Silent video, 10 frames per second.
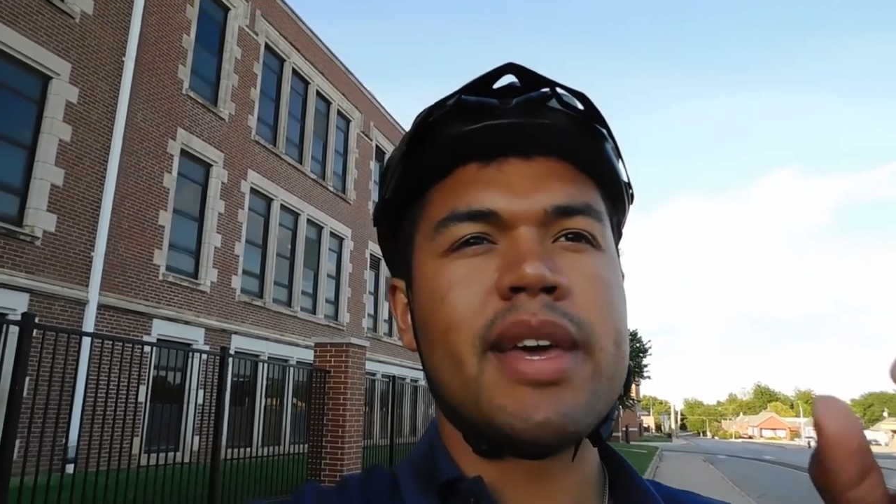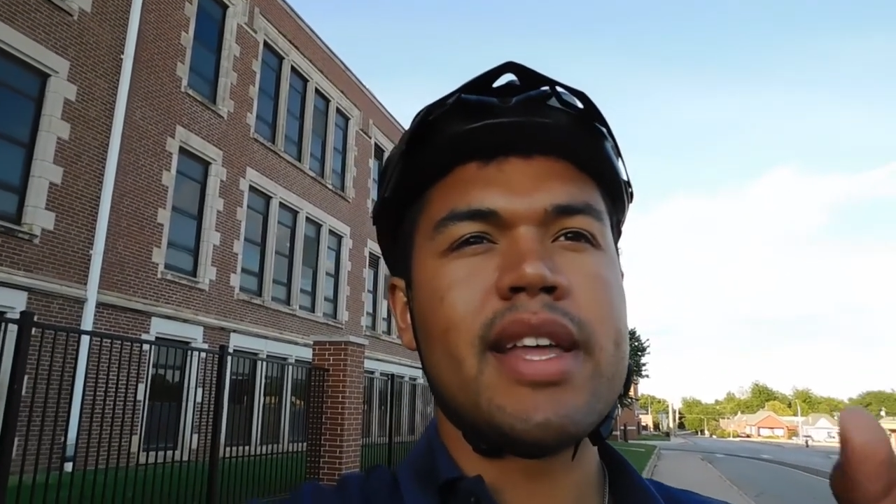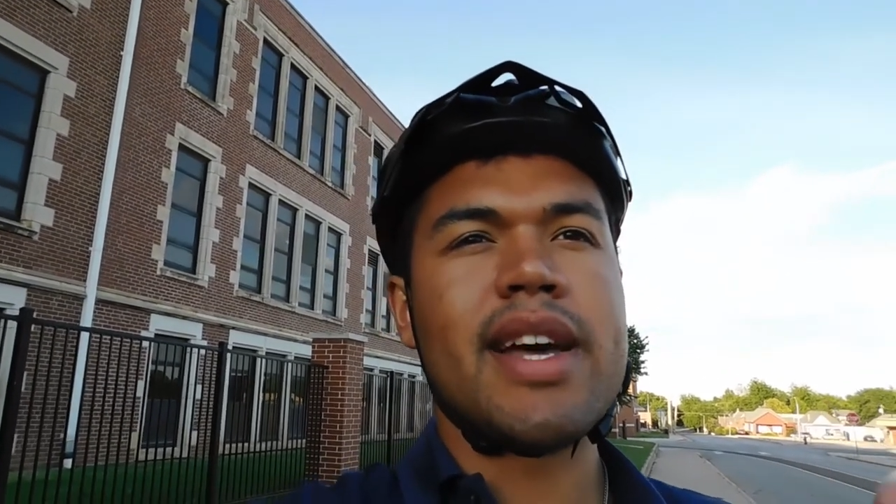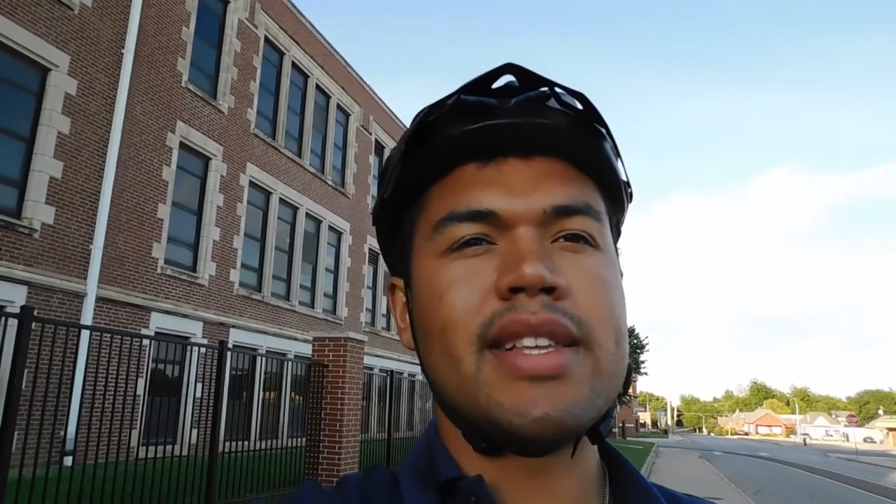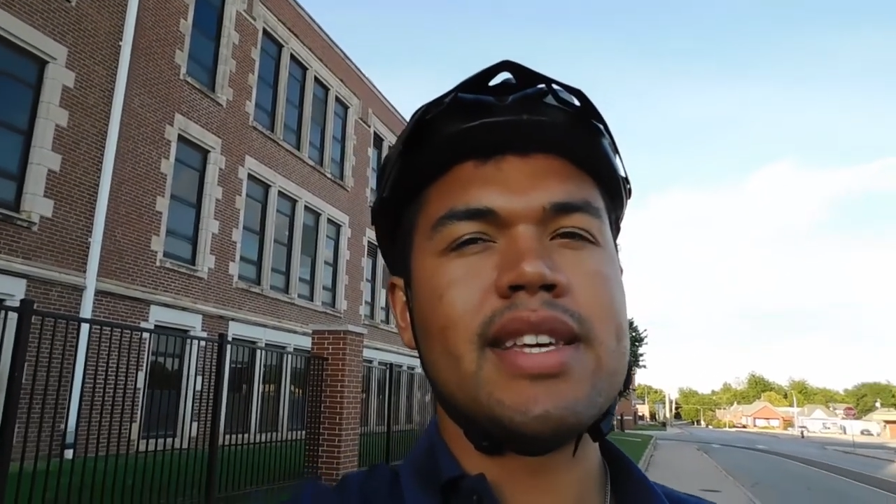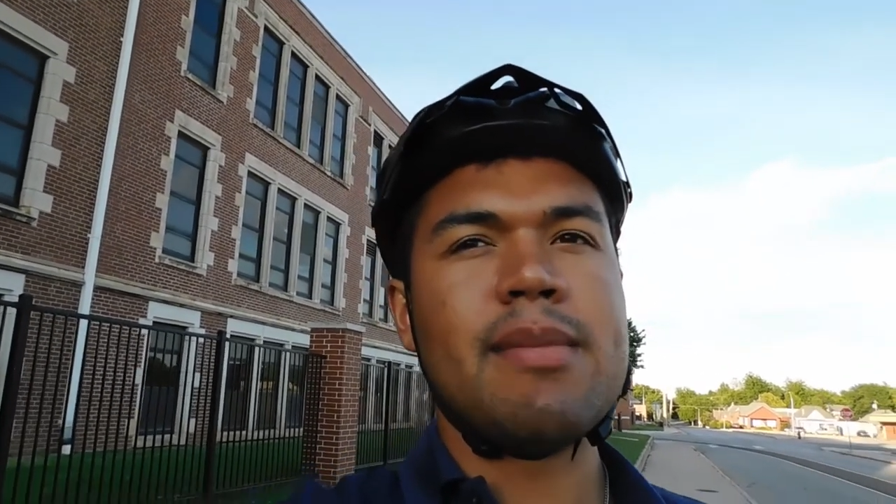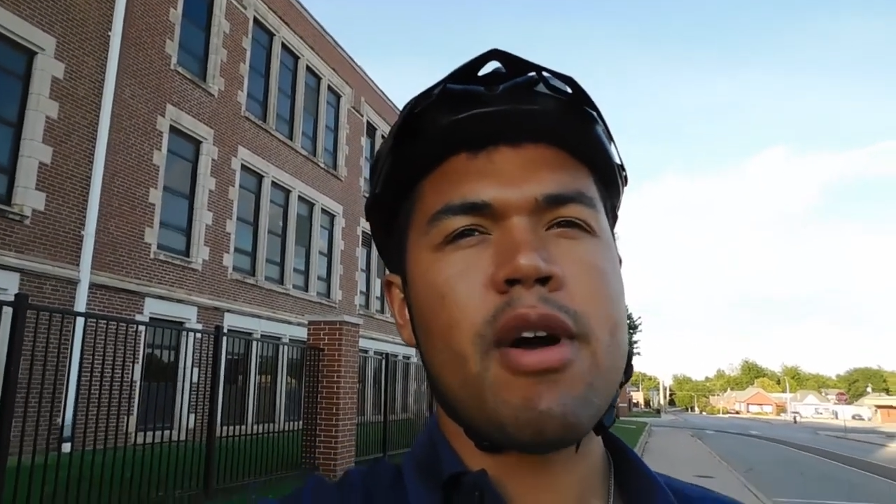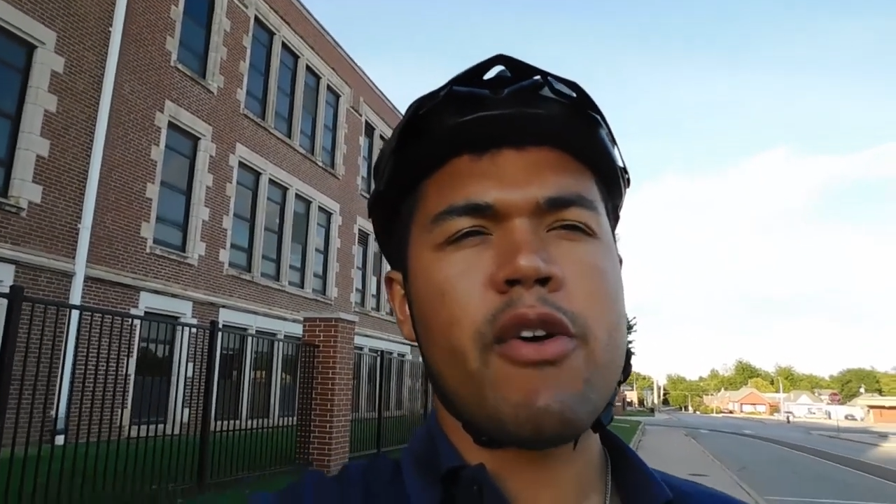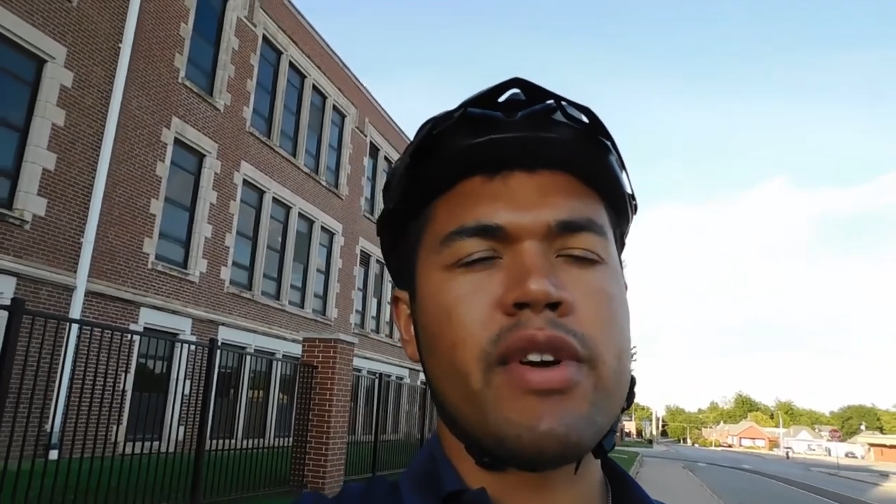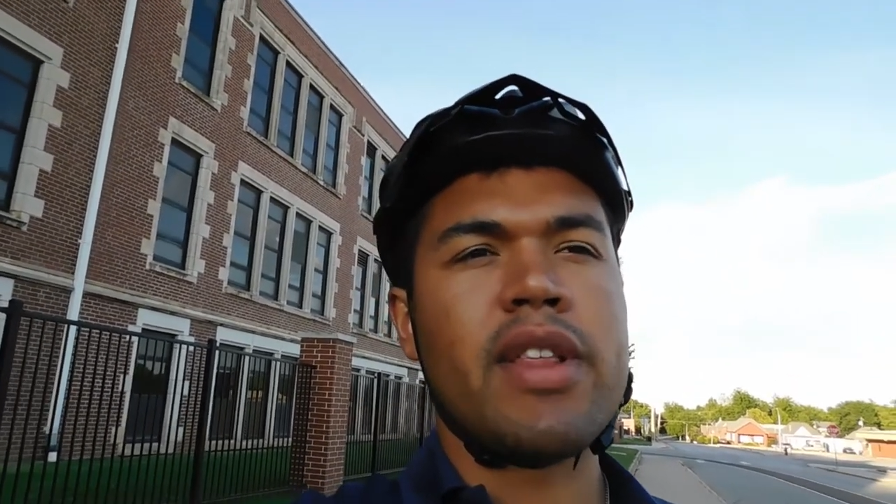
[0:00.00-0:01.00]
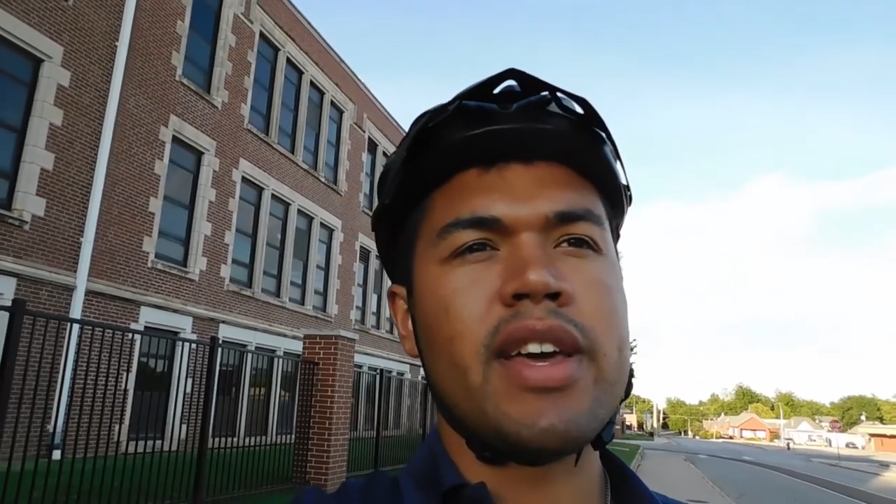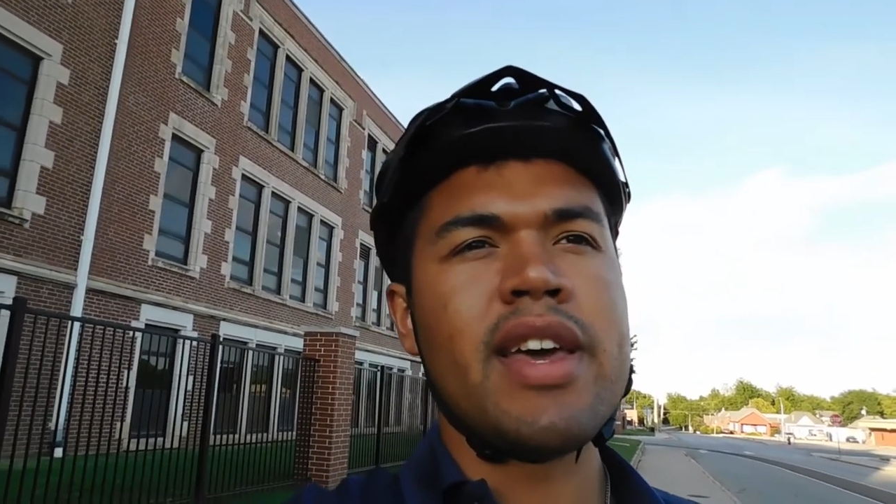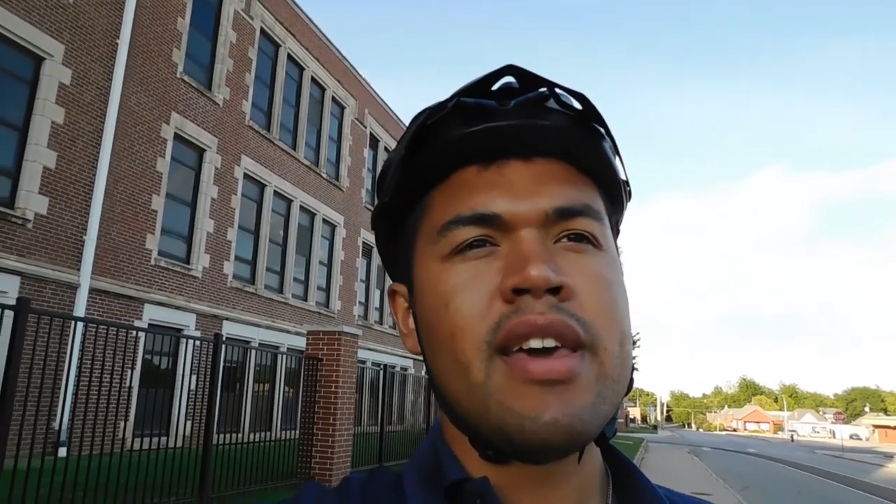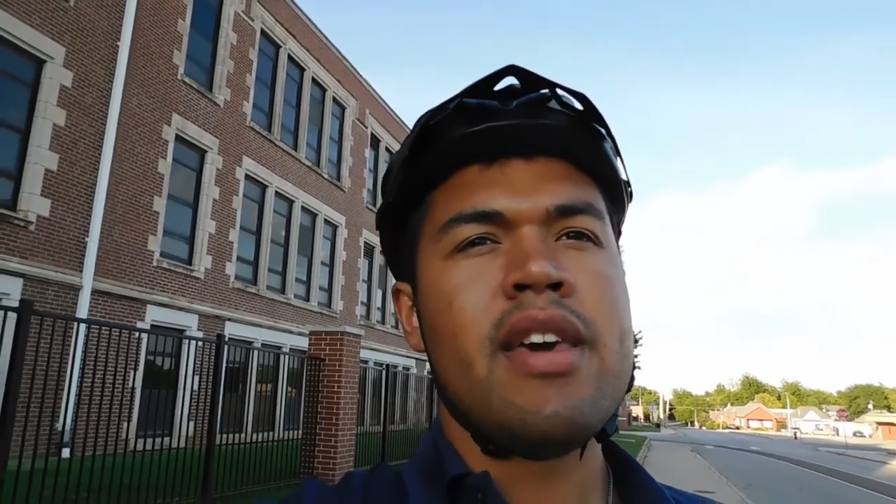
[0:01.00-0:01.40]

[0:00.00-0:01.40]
get that scene perfectly.